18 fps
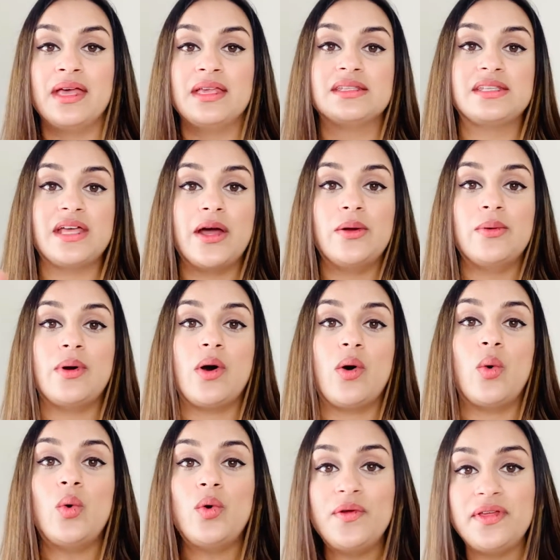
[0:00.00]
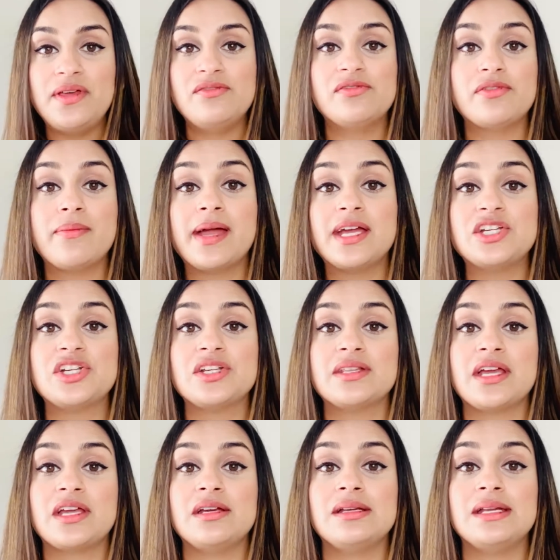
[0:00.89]
So all the information
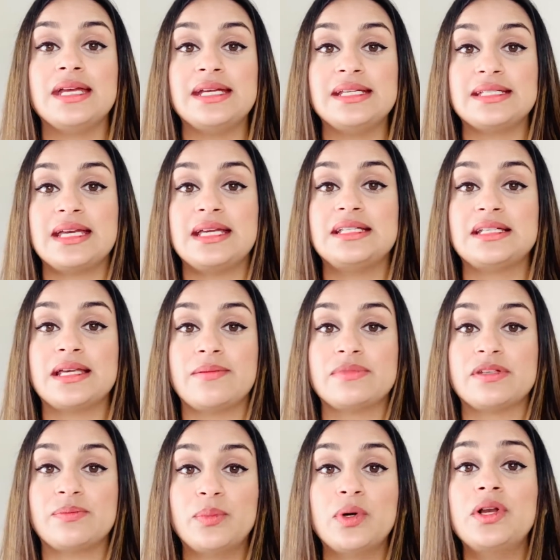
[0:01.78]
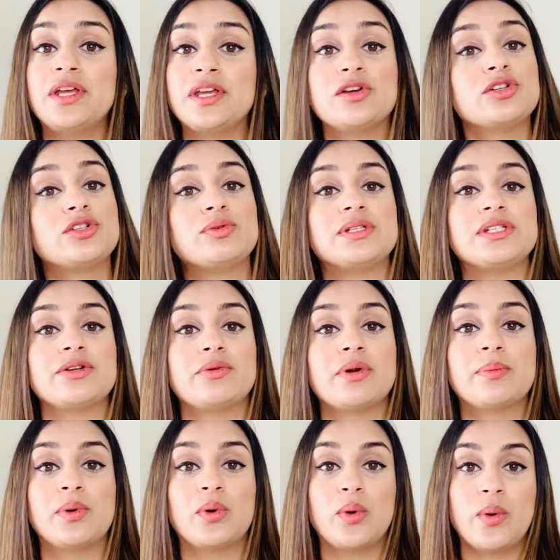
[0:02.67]
that you need in terms of pulling your Twitter
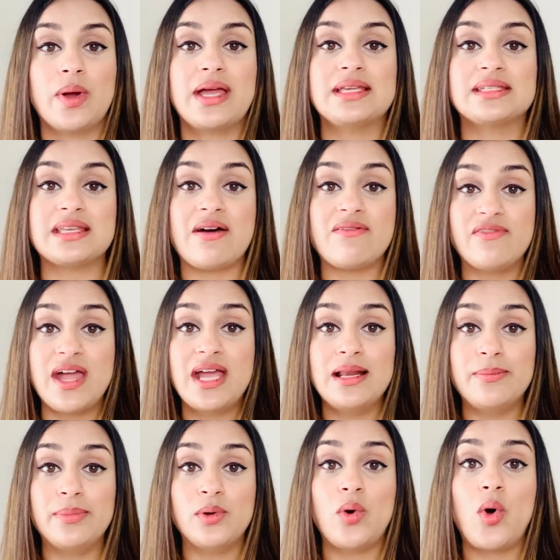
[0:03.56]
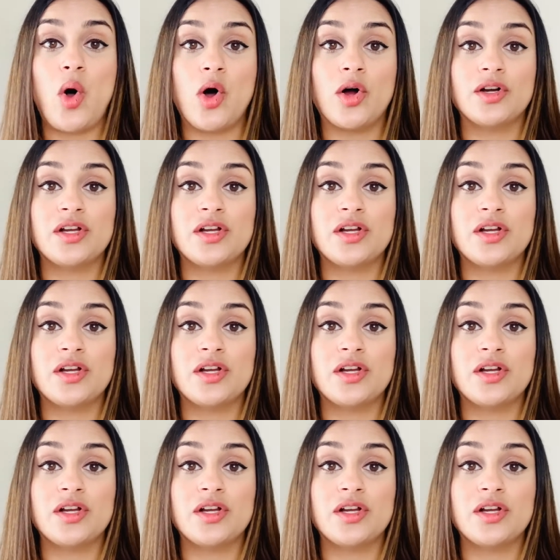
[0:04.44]
report is available on